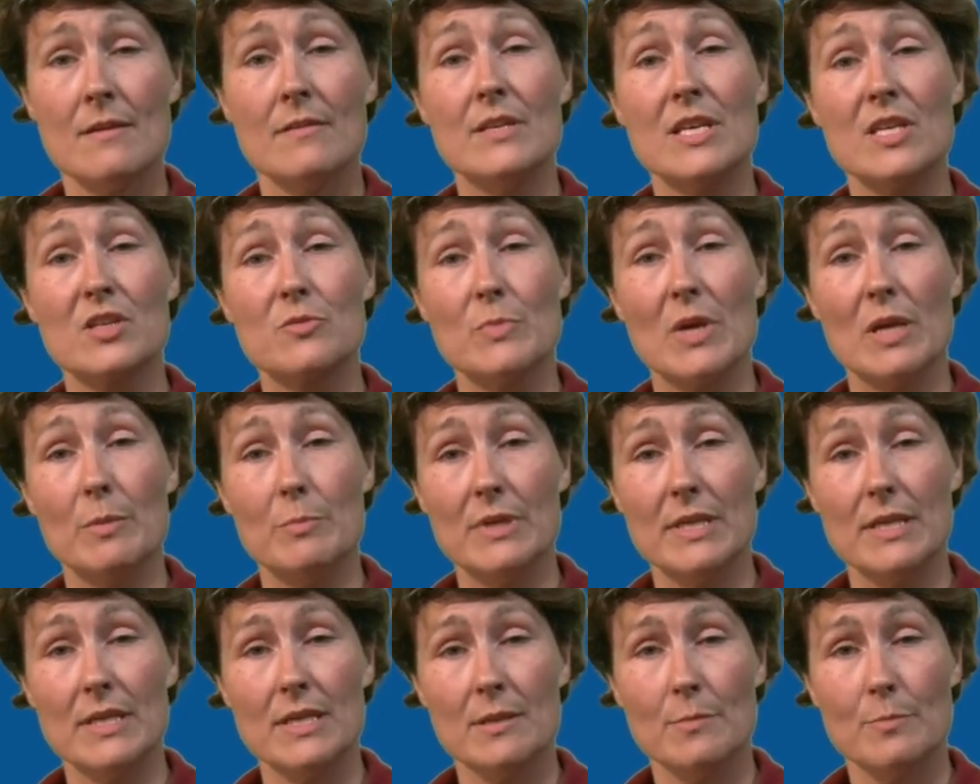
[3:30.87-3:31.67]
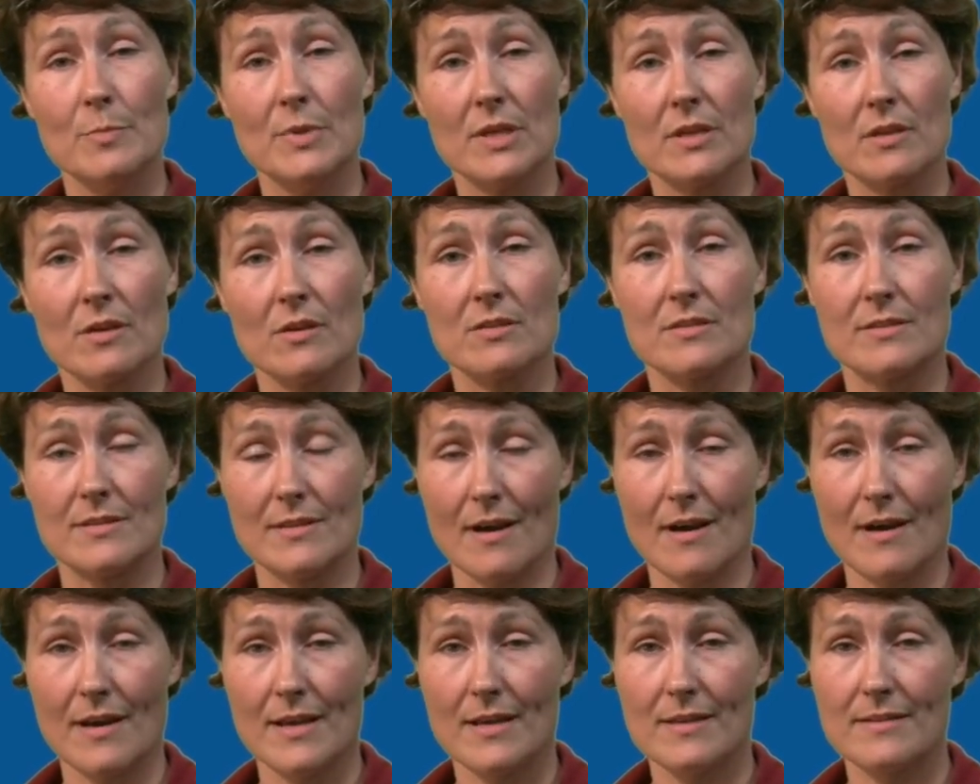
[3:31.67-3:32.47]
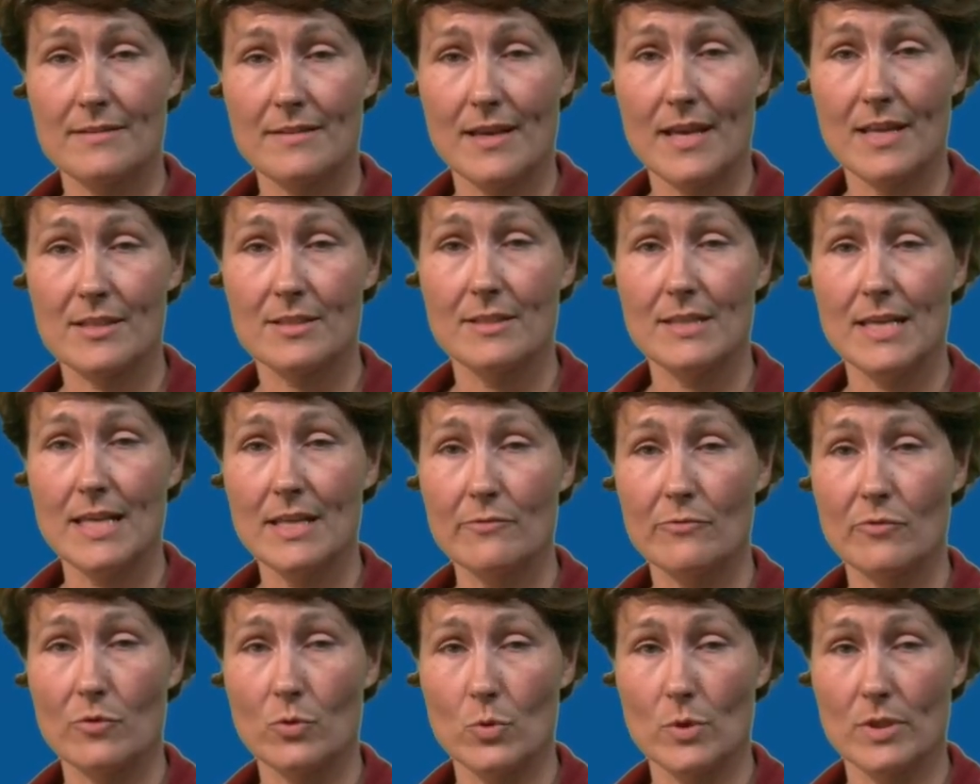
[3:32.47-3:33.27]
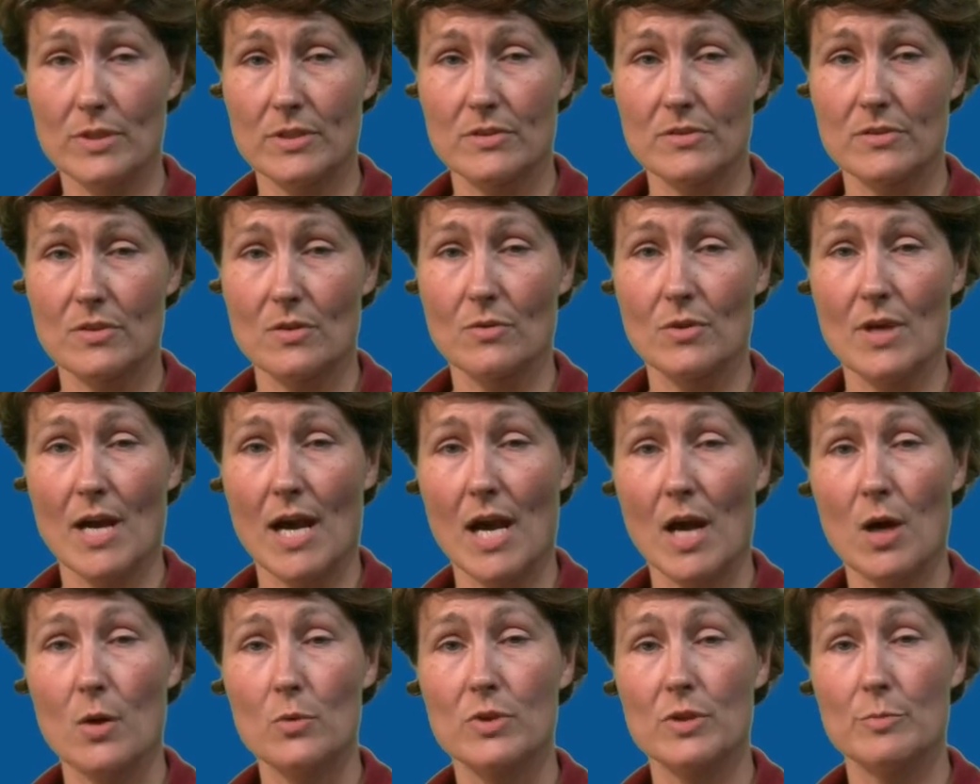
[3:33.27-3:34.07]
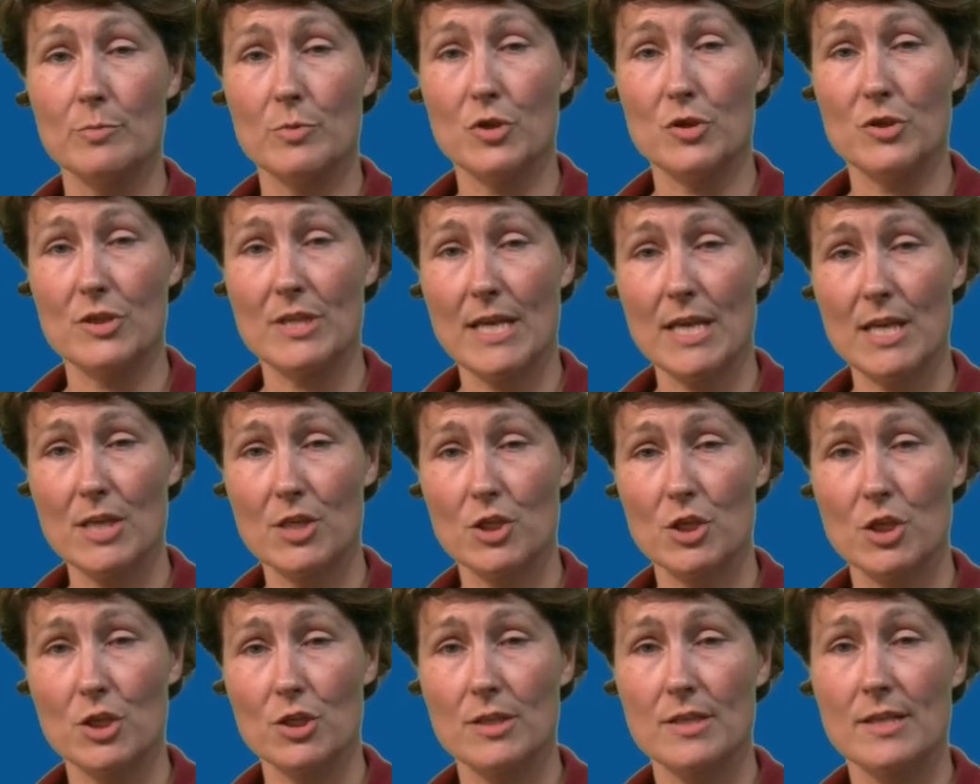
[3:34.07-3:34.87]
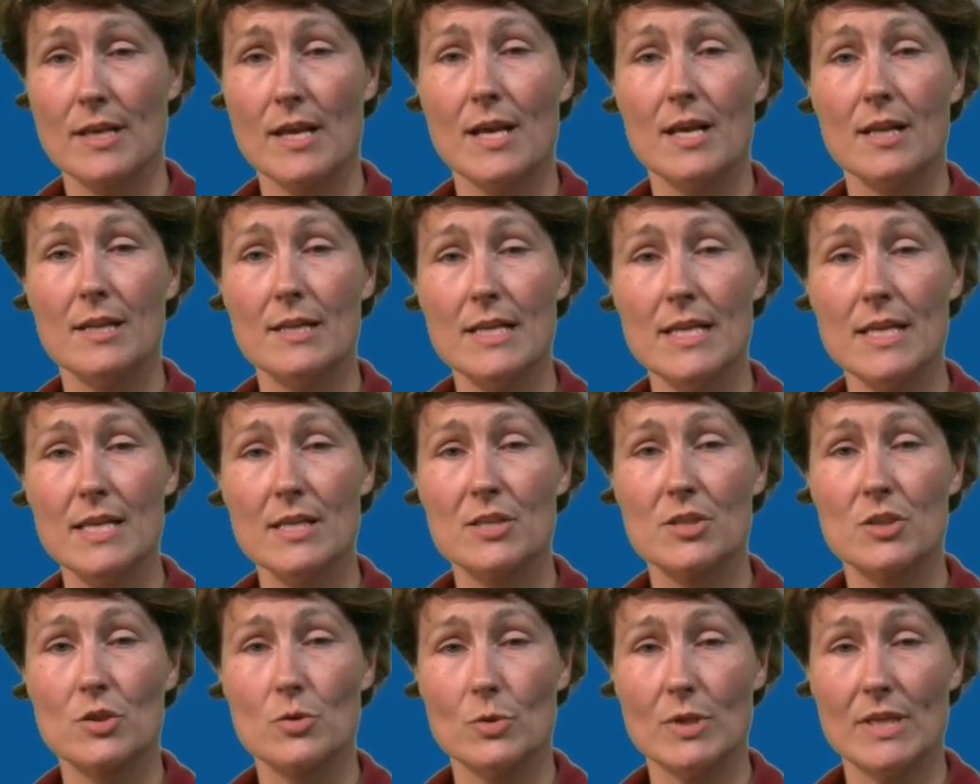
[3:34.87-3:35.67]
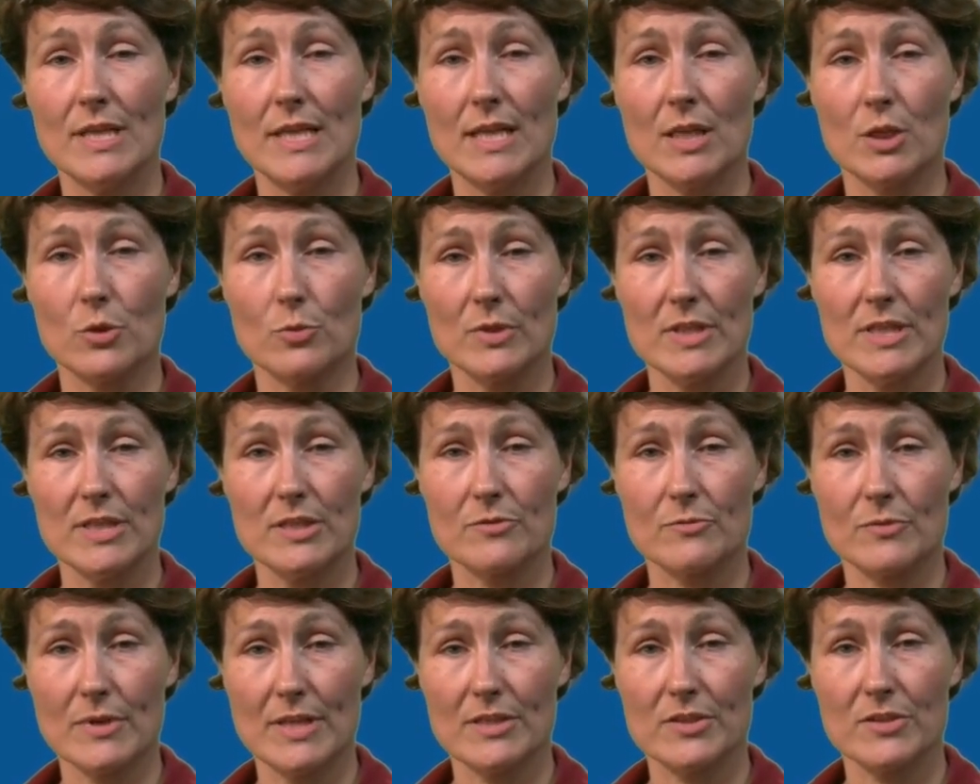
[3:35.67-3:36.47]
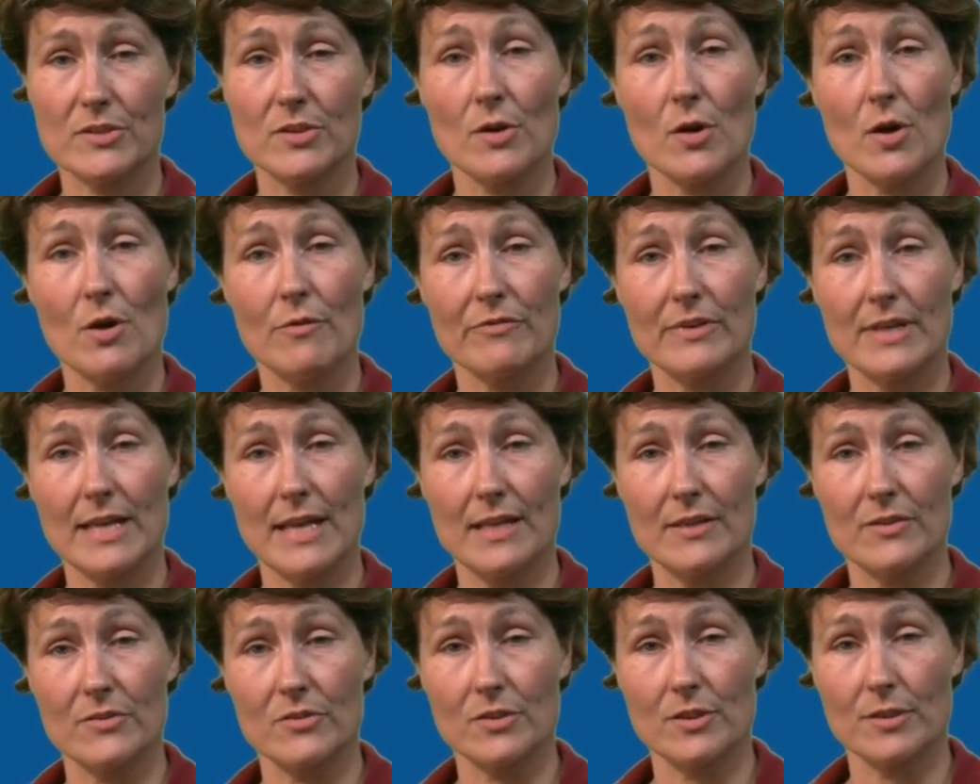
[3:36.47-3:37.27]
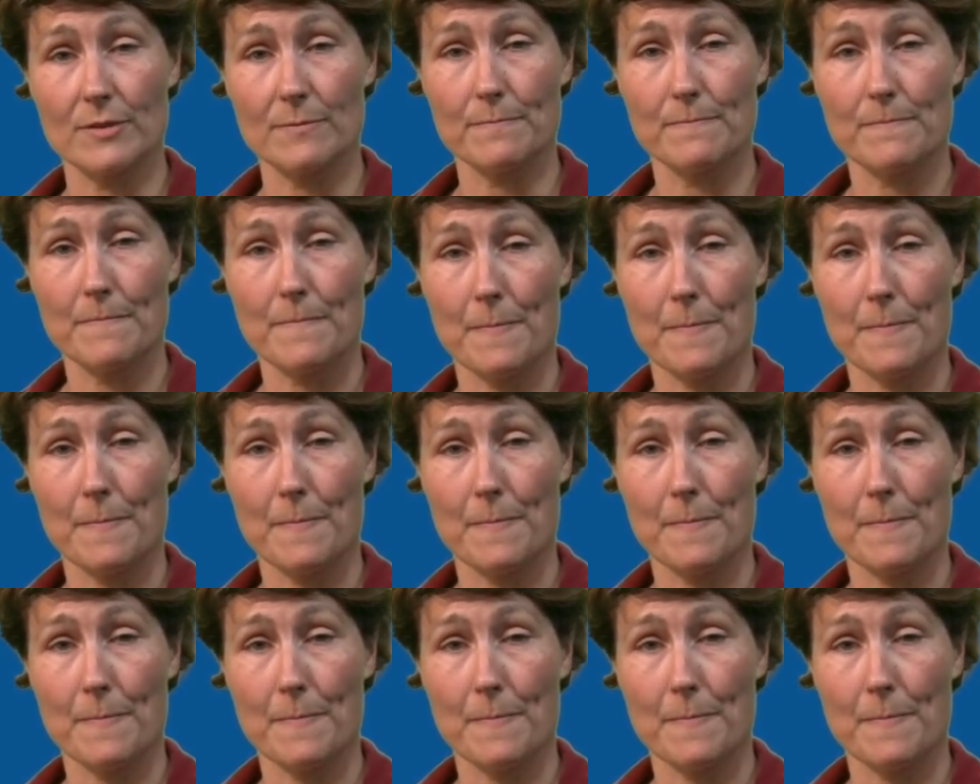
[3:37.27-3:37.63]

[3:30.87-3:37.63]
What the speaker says: This may be because diet has an influence on how the mutation leads to an increased risk of cancer.